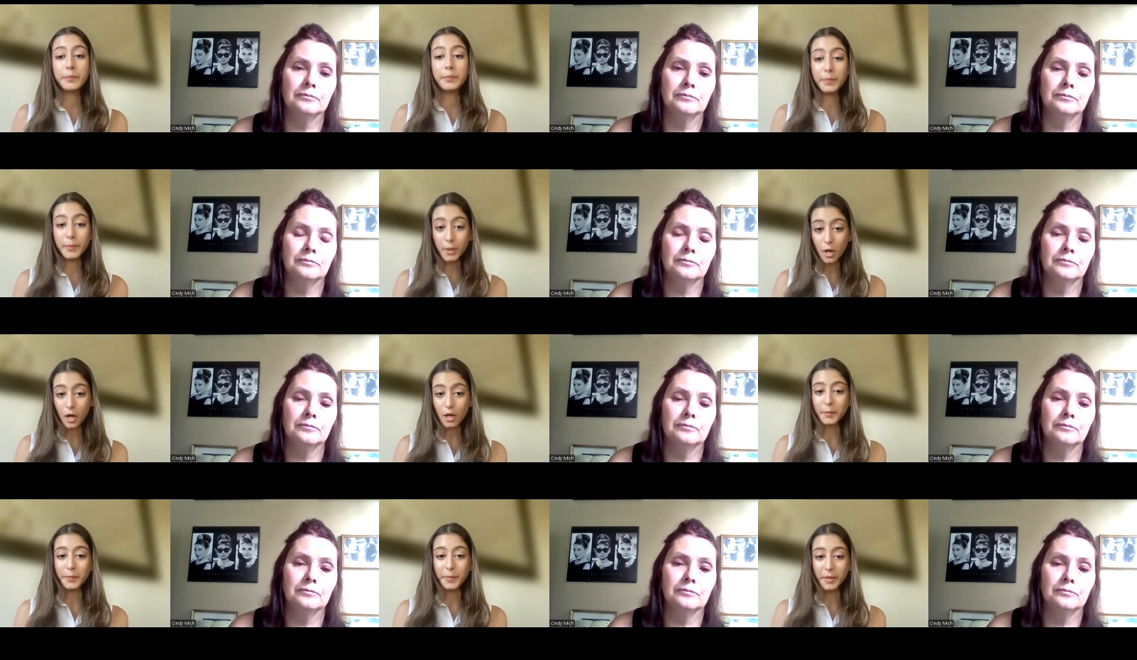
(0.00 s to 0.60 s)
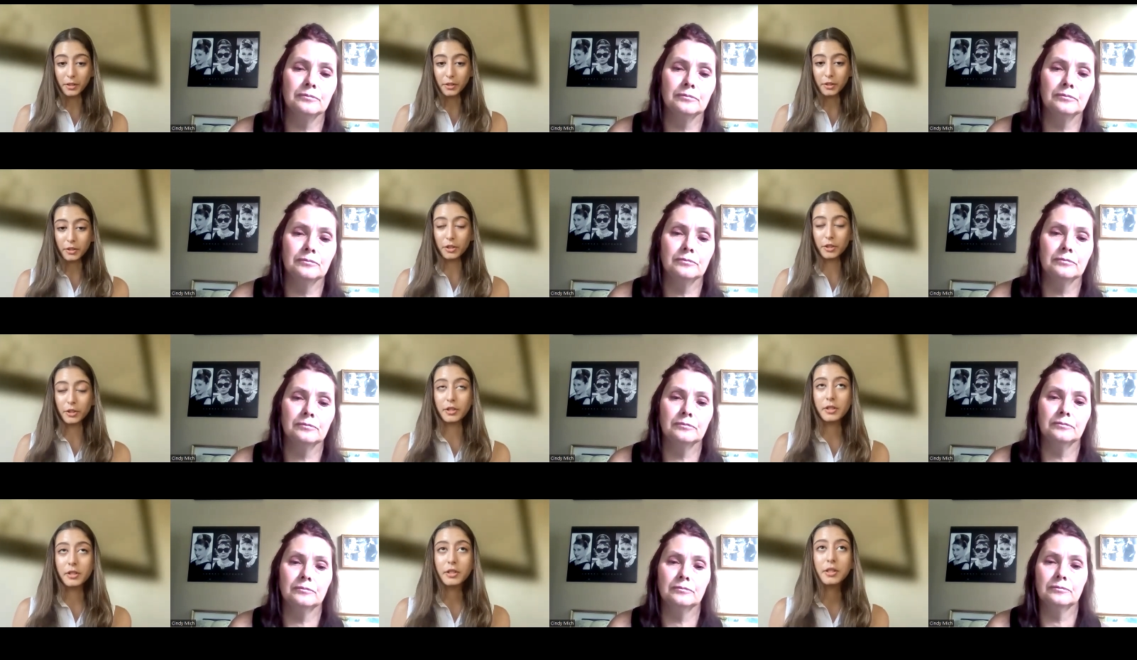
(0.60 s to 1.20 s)

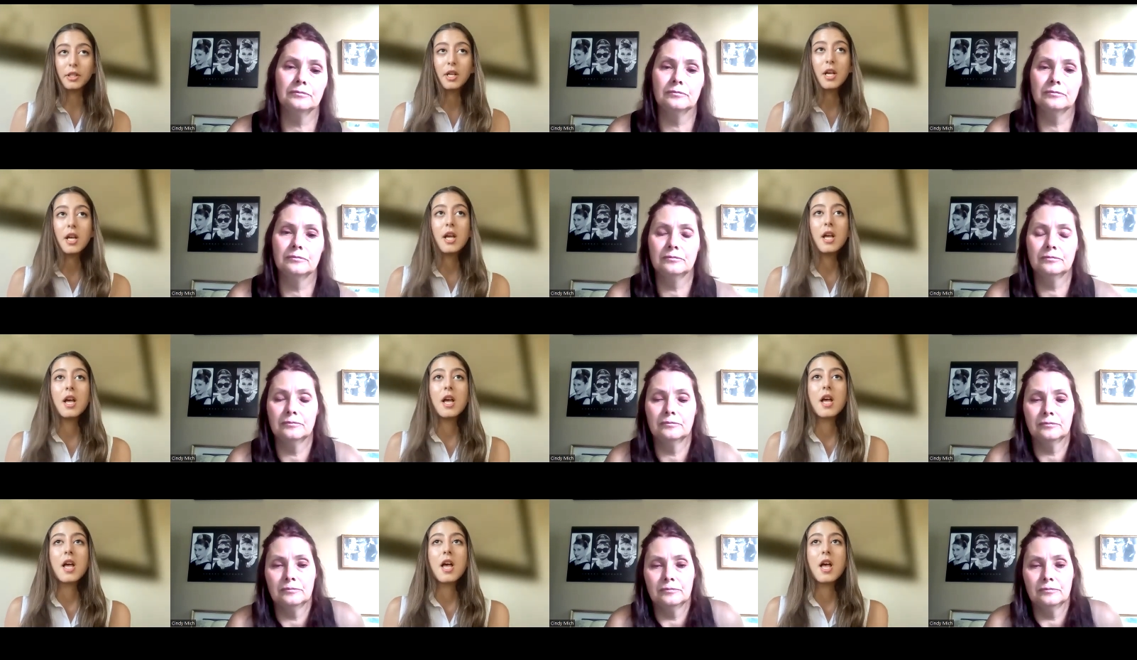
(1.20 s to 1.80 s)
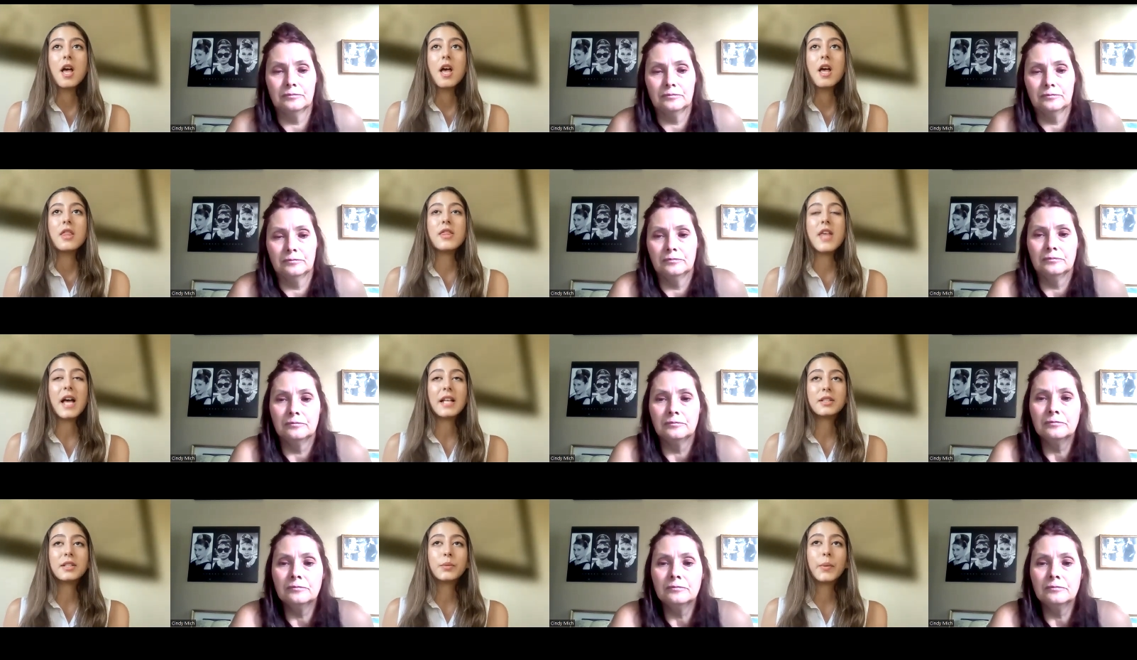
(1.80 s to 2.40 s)
Speaker 1: blockbusters,
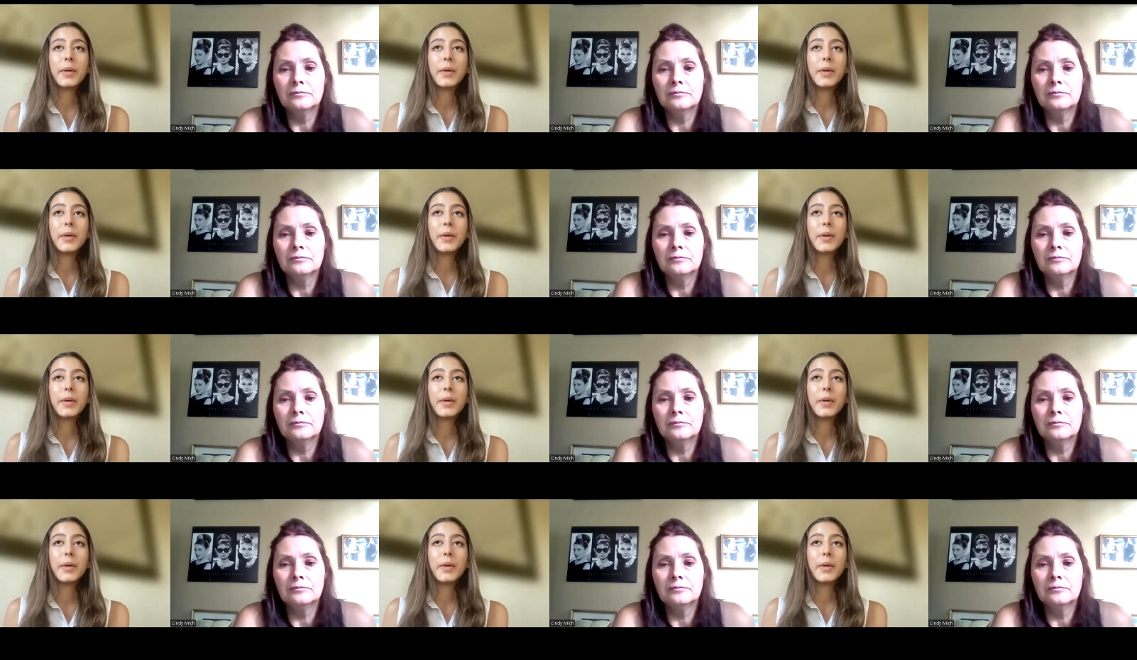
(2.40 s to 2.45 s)
that's